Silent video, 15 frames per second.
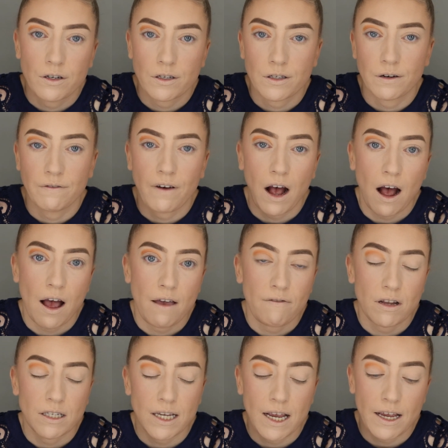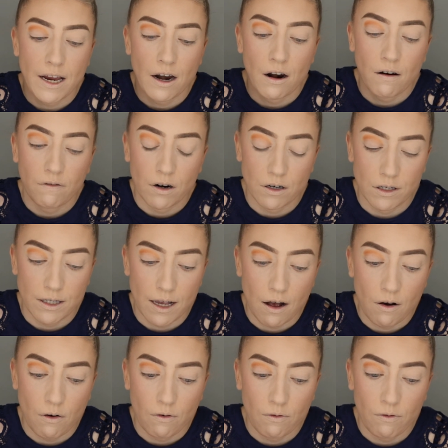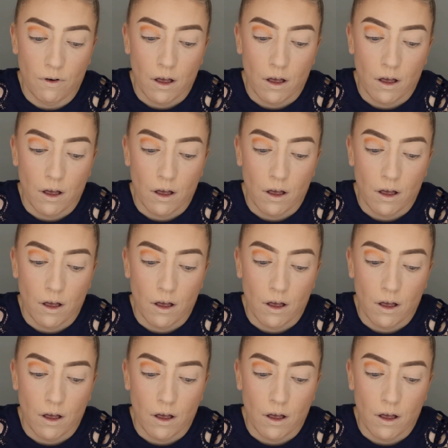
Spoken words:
to survive and take care of herself